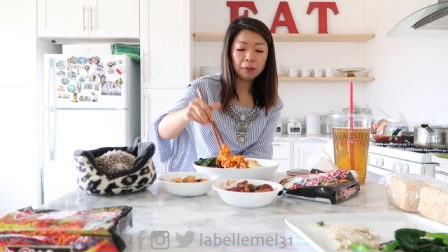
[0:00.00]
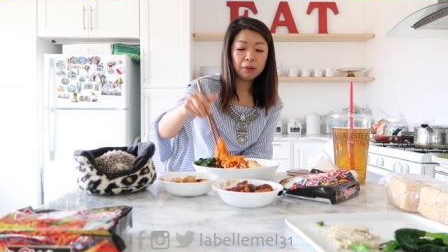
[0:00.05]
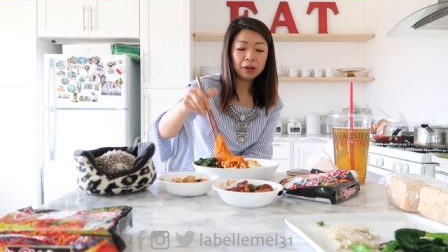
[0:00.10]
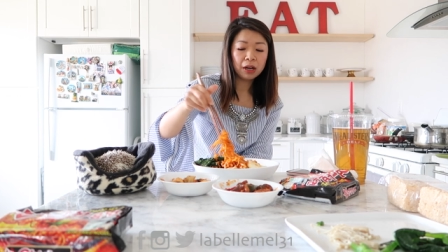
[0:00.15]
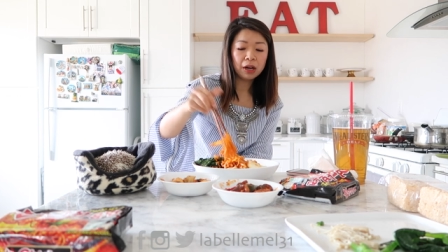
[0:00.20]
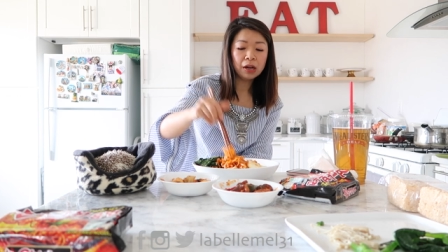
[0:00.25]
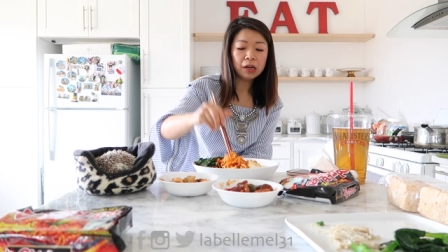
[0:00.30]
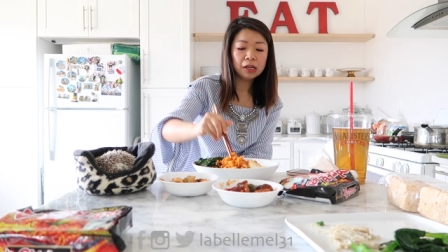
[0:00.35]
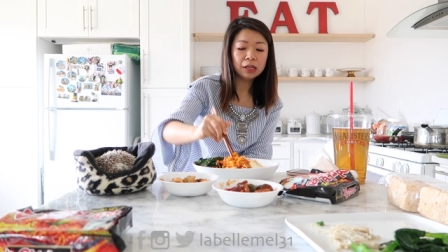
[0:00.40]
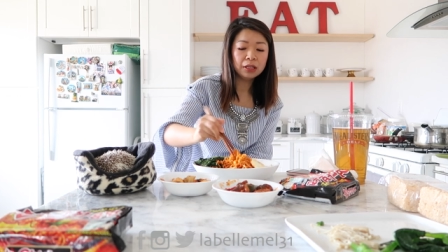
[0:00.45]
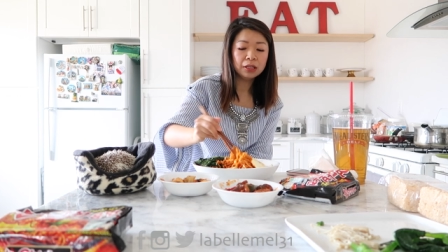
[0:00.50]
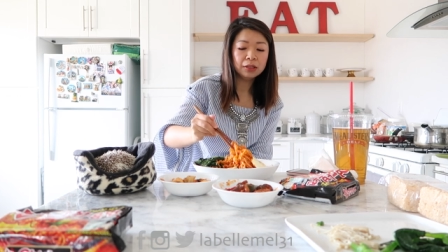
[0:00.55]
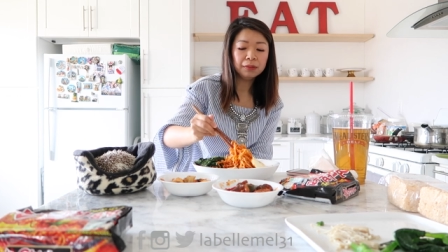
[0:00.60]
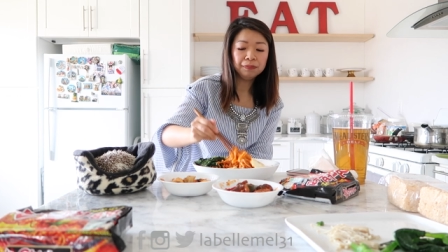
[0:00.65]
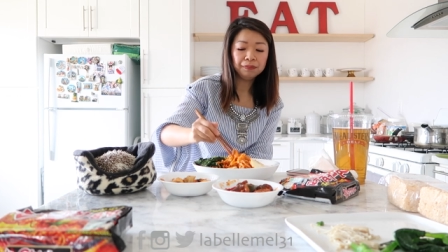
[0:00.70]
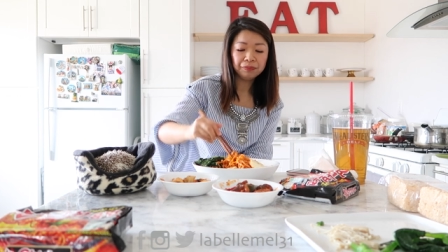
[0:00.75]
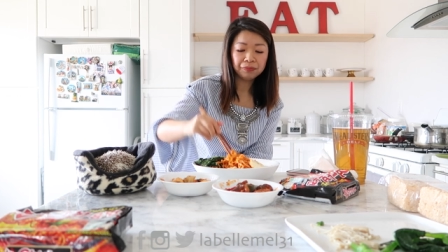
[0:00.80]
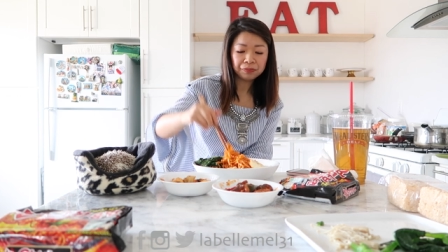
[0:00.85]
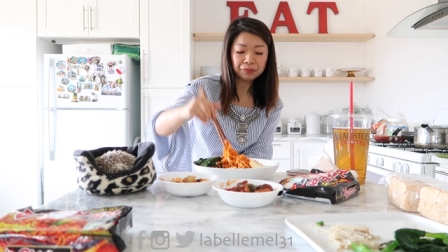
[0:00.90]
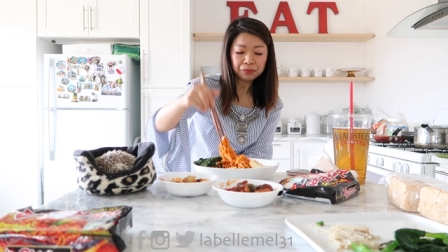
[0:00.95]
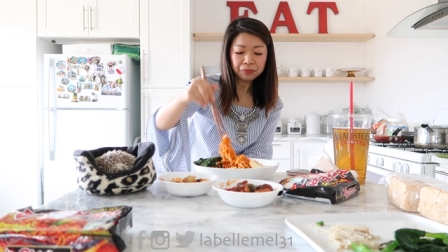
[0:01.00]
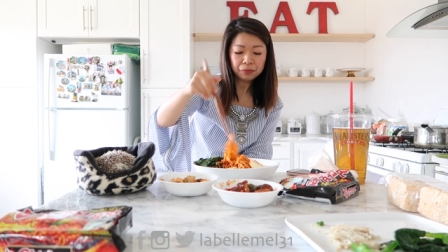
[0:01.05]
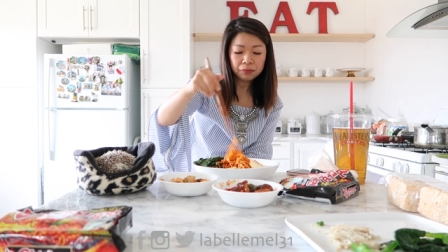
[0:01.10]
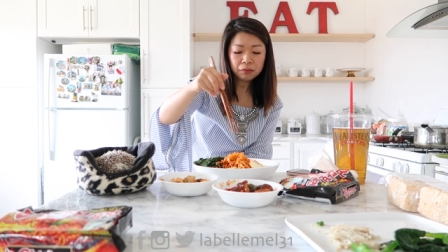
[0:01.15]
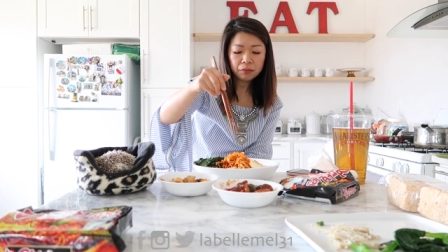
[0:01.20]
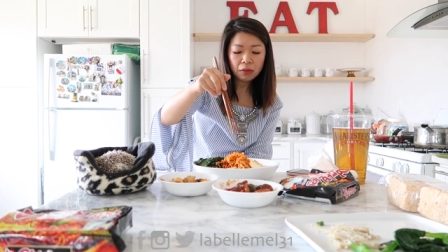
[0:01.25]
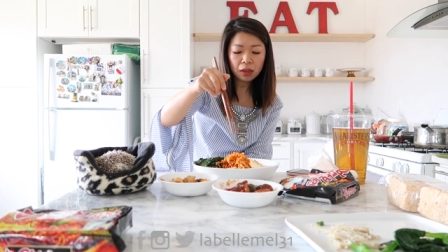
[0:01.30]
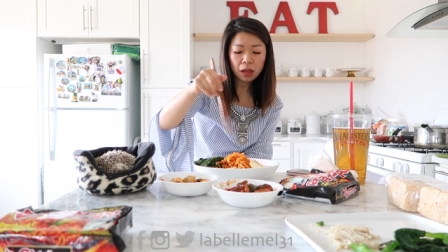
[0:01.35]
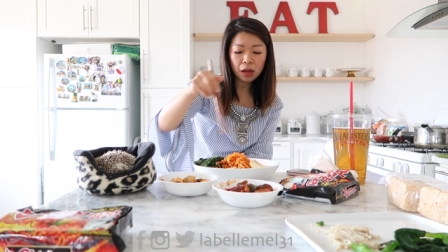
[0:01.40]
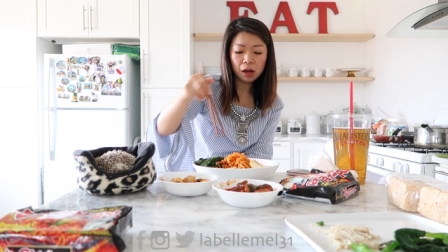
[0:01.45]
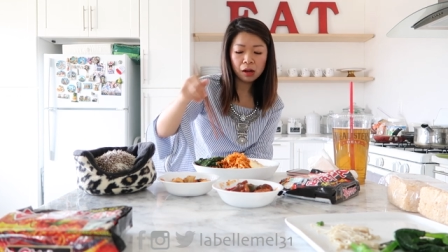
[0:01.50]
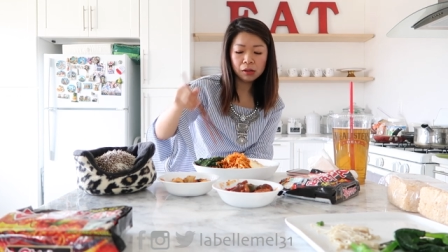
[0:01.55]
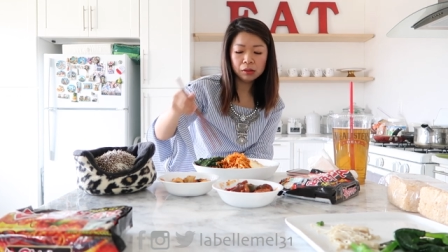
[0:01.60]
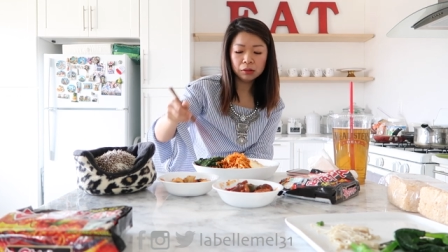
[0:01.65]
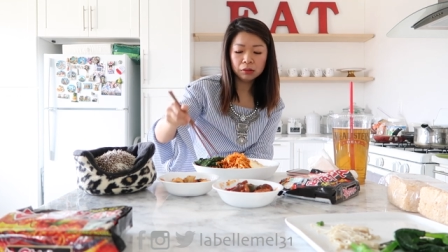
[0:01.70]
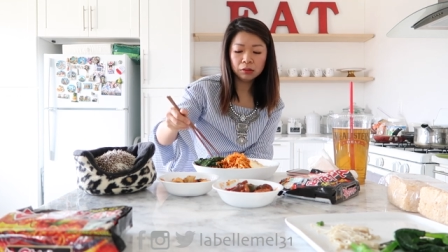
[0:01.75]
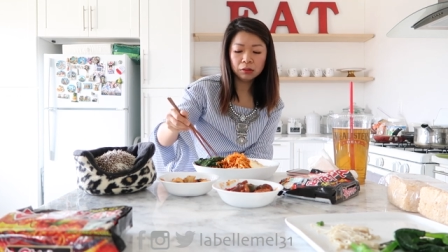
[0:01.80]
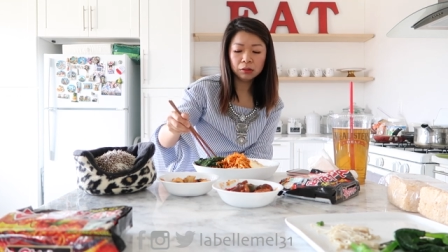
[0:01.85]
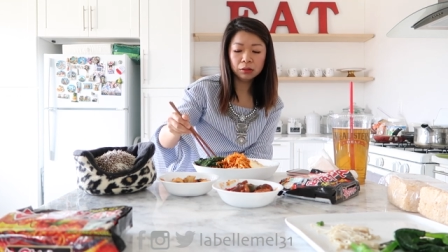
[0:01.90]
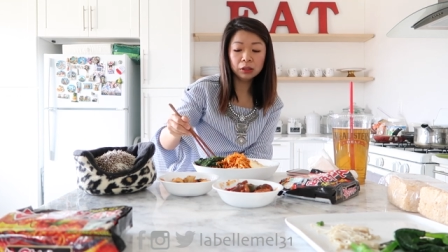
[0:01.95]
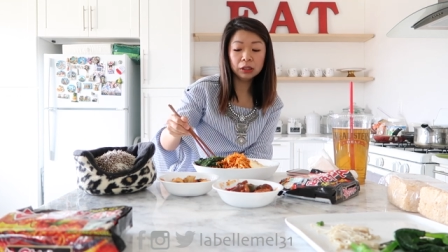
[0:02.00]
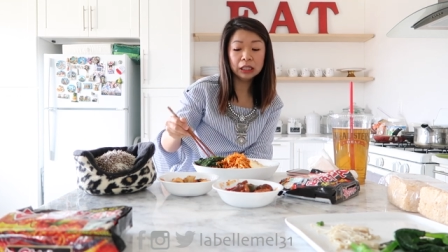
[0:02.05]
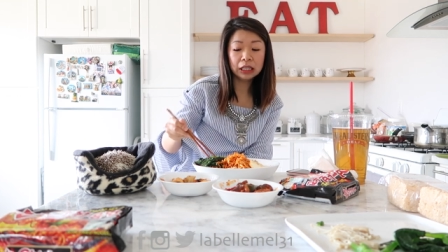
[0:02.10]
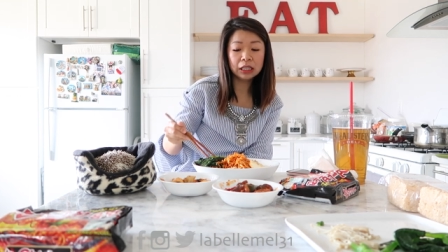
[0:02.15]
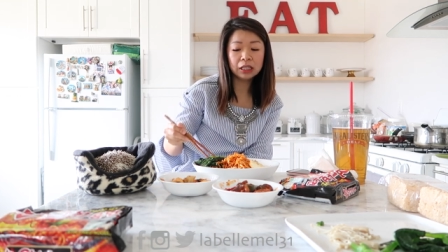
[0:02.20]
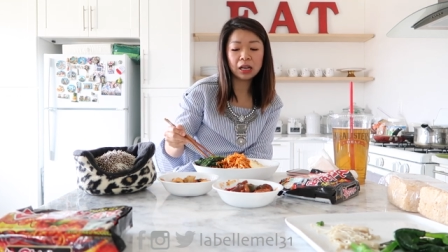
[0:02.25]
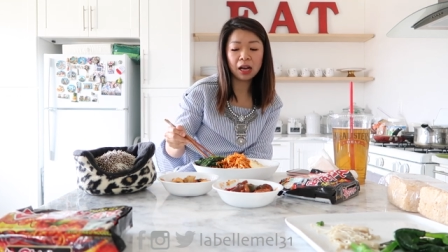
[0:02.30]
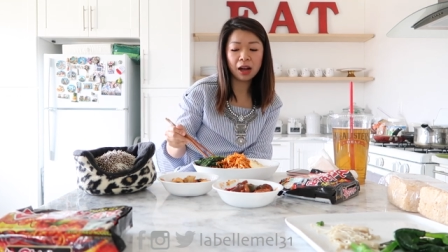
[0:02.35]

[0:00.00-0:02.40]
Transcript: because you need